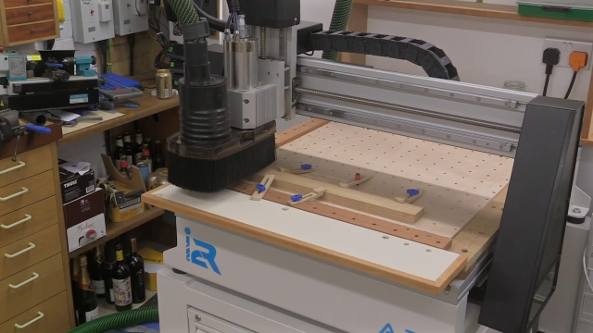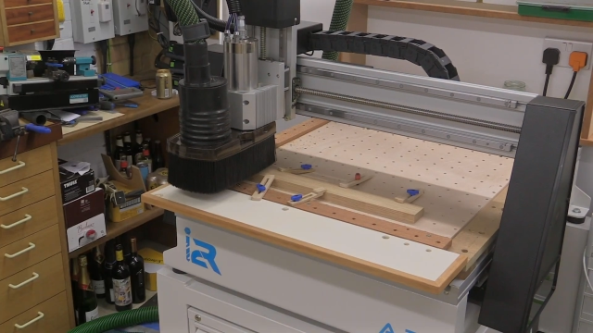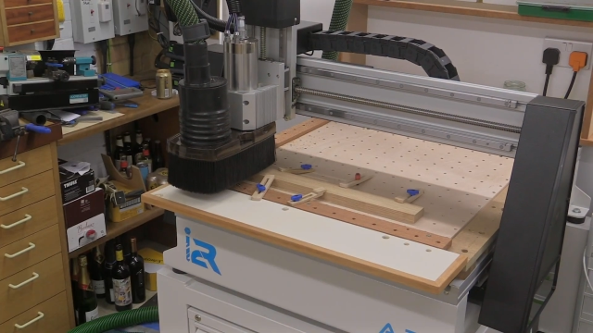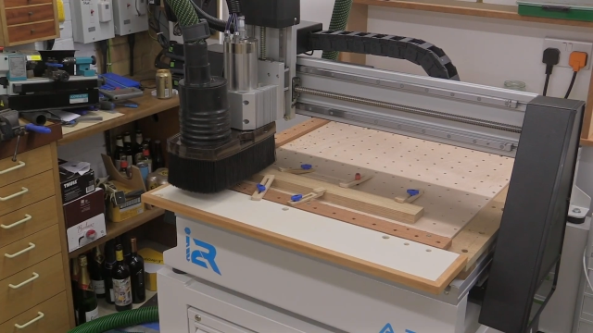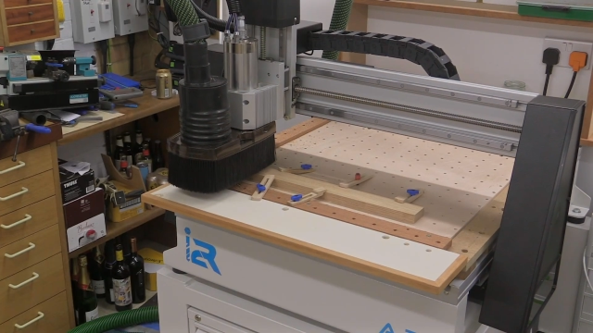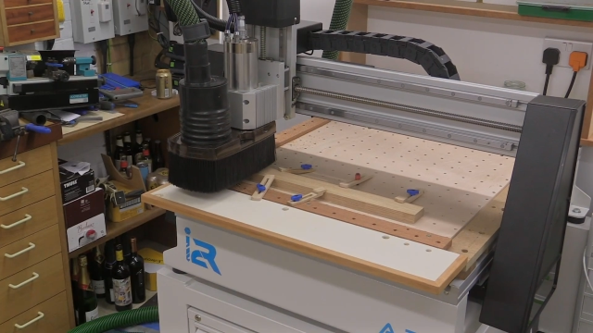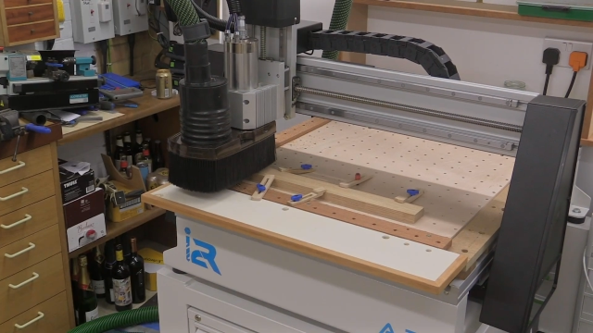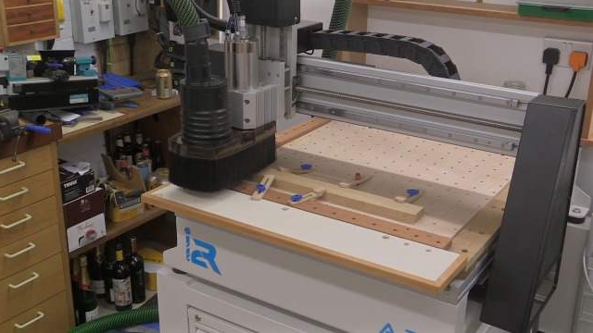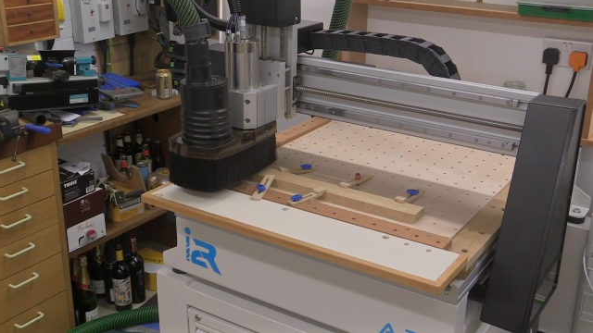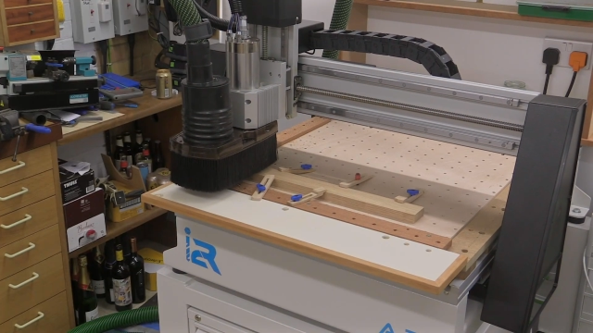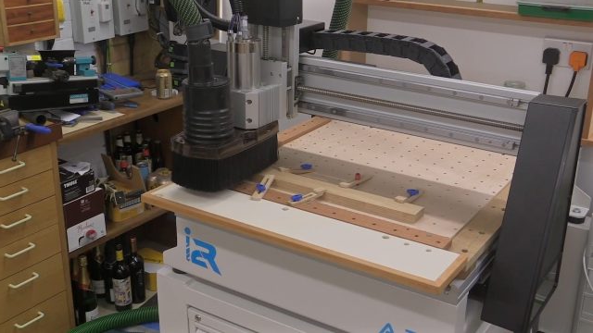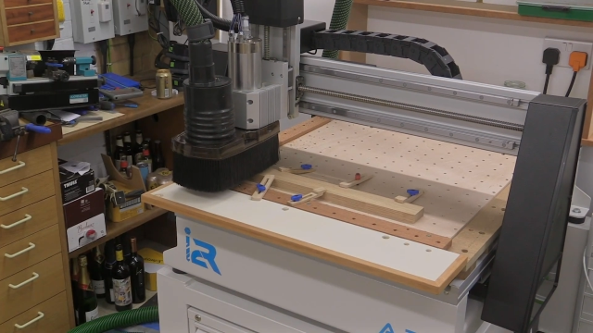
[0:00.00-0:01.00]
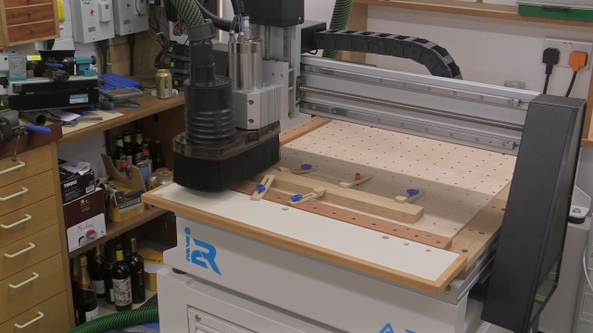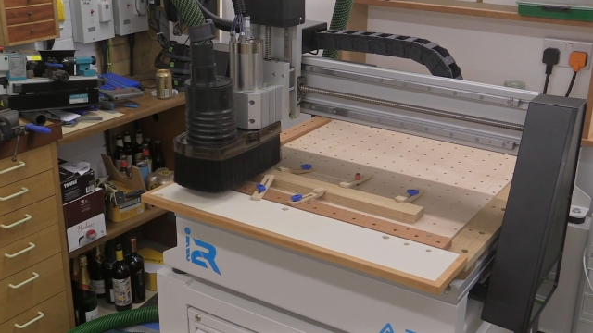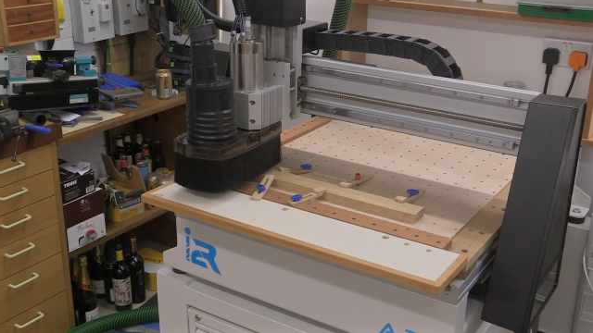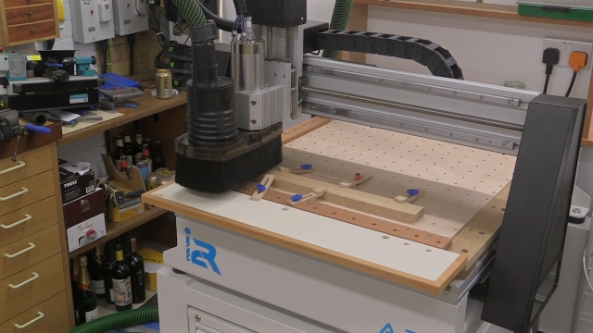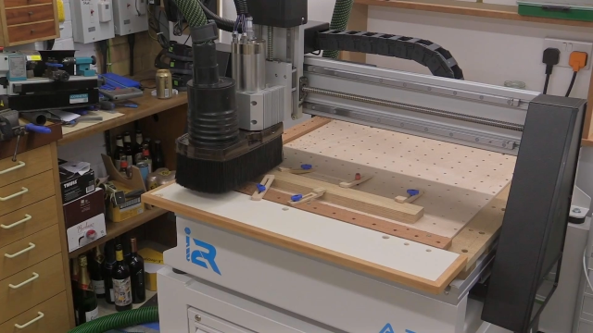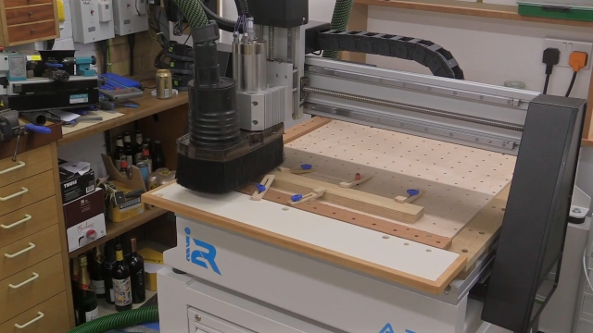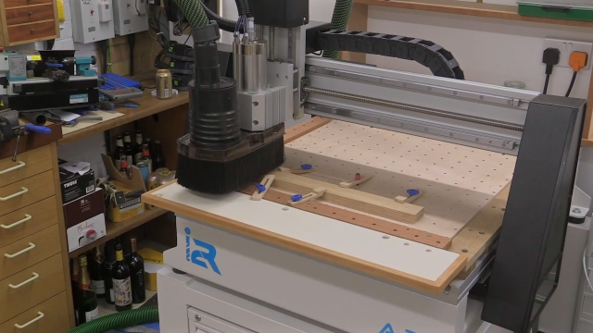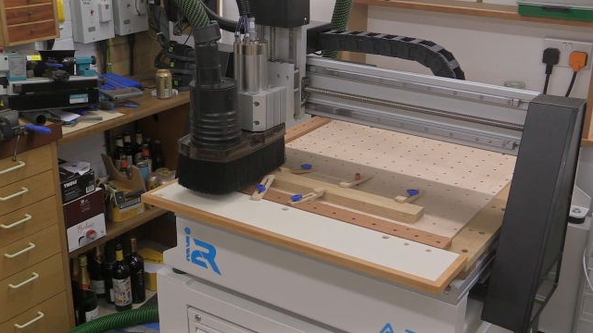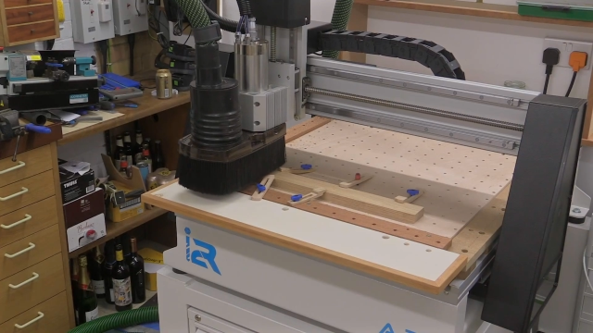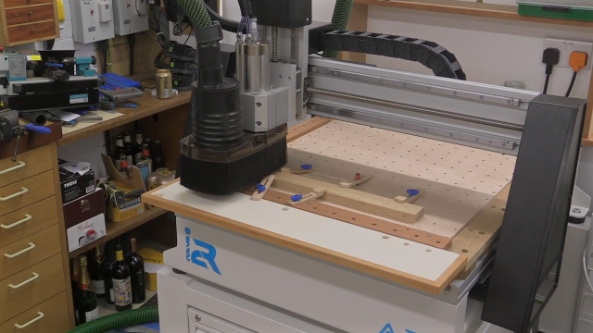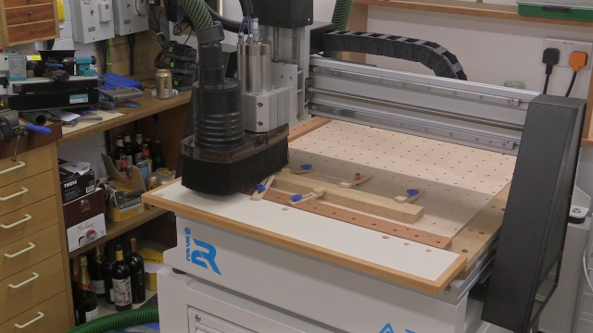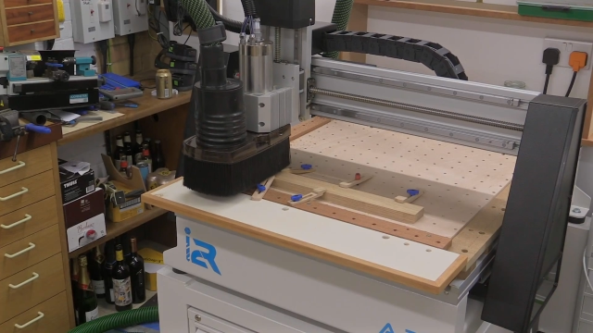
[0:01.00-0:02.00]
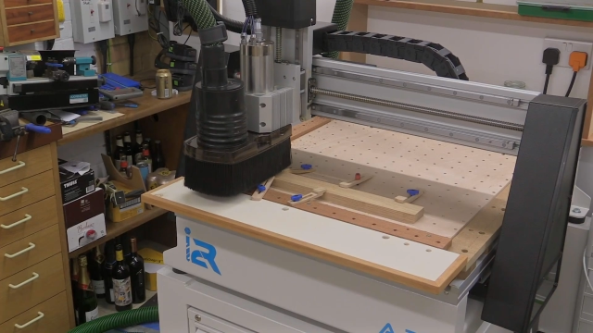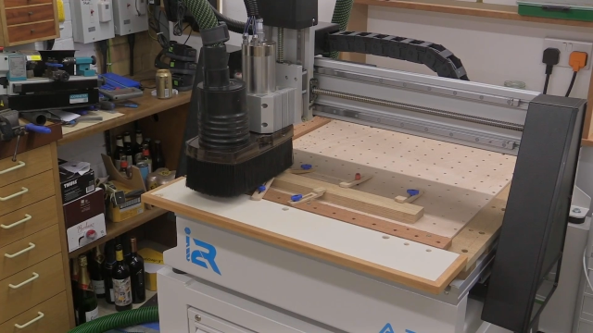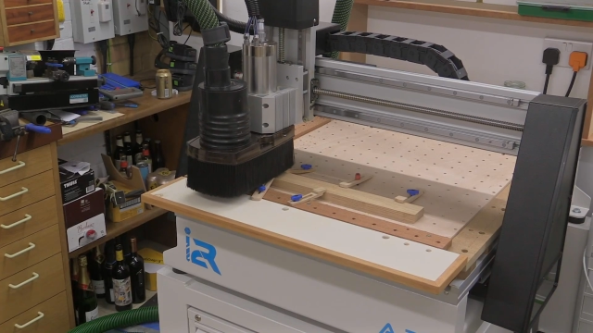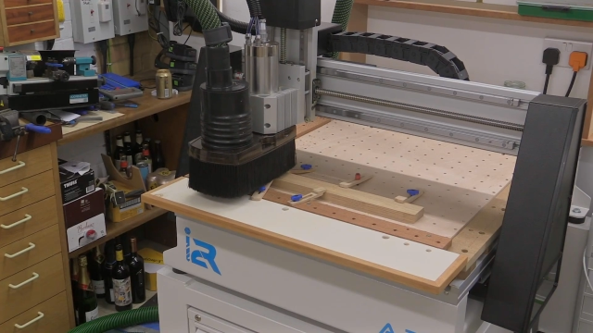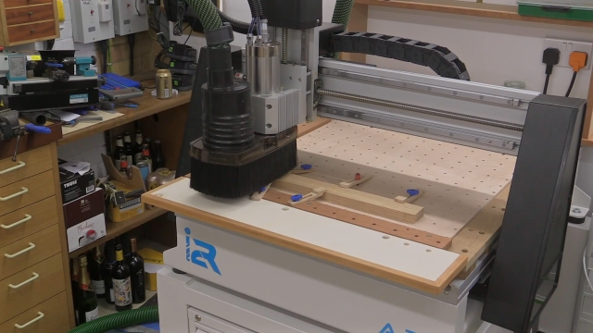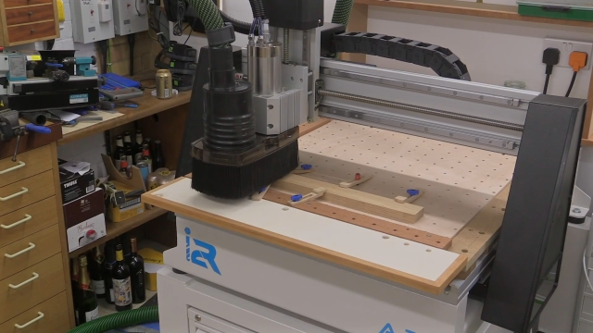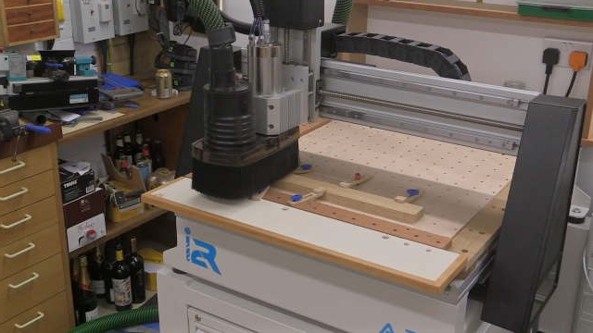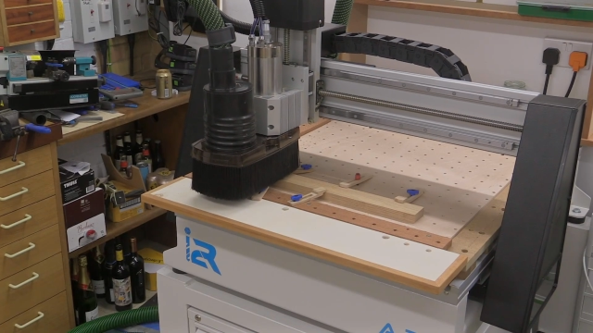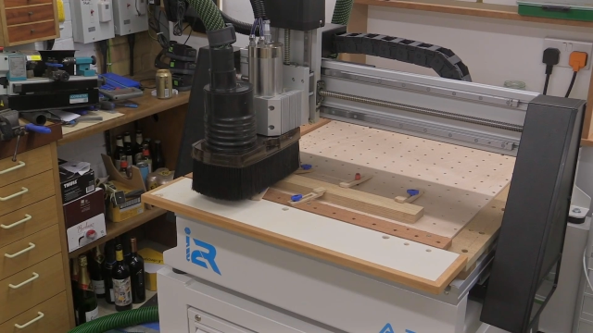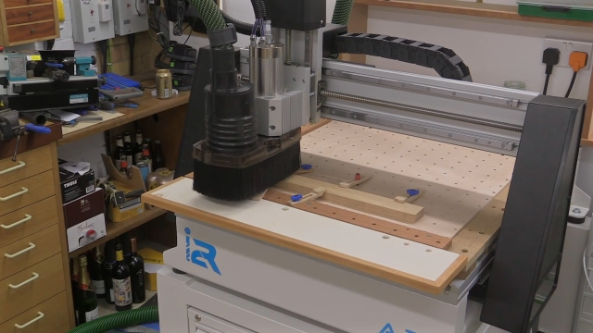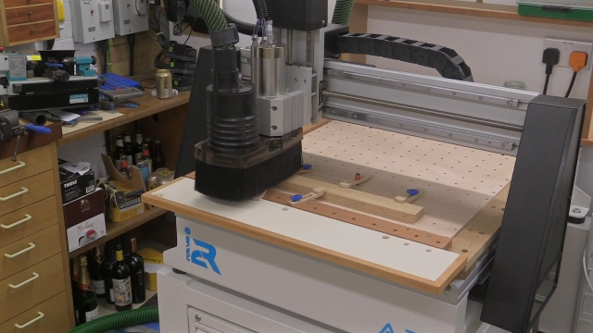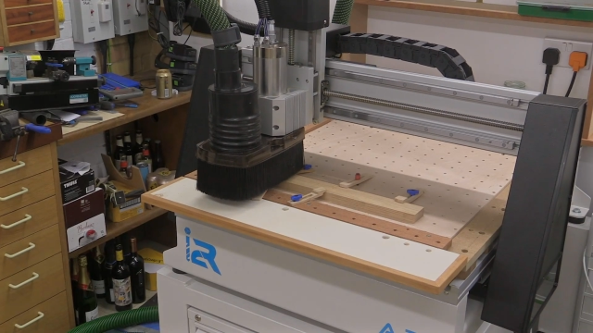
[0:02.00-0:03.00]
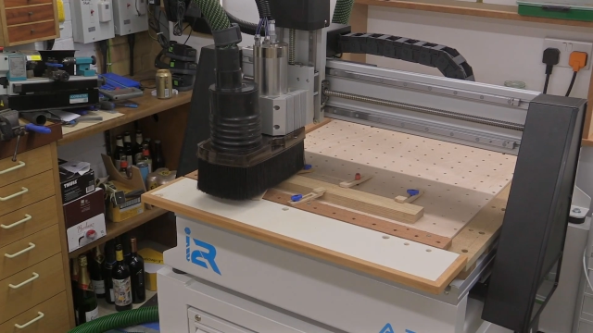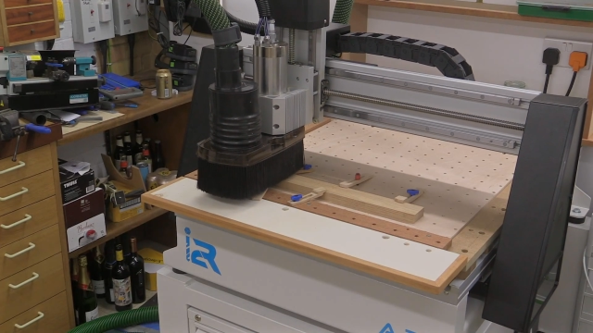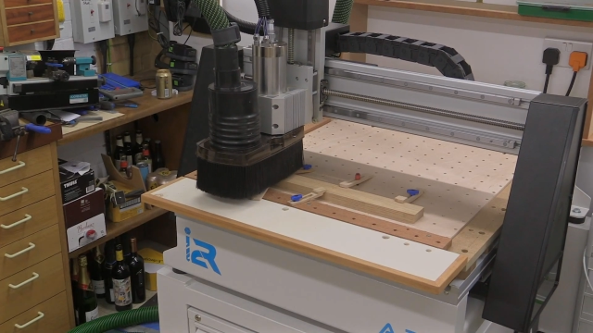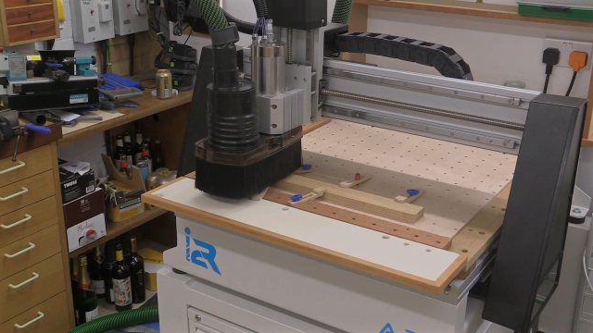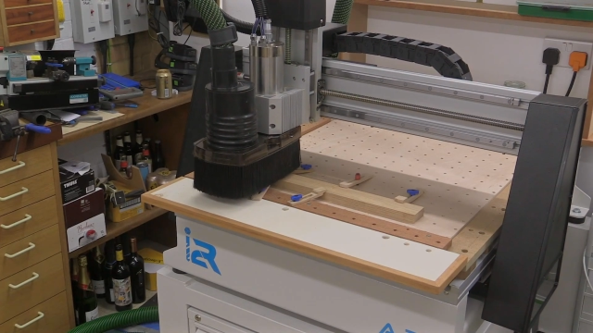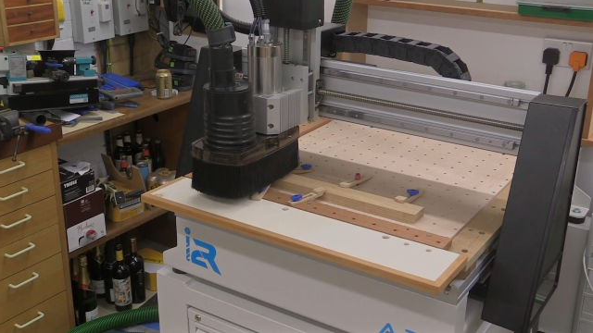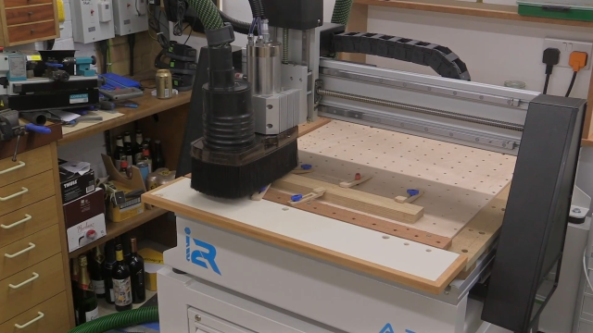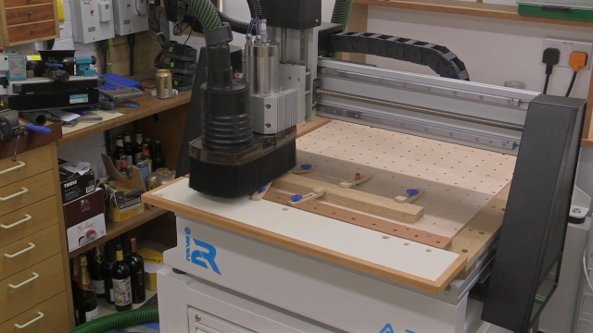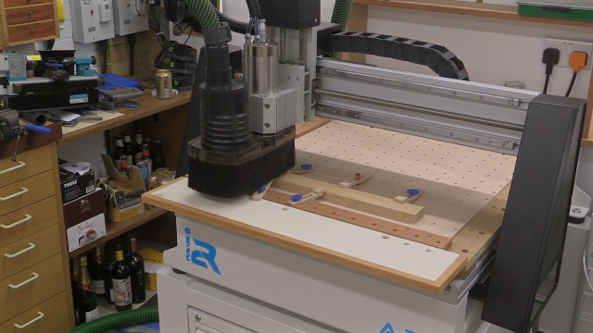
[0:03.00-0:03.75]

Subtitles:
[unreadable: no face in view]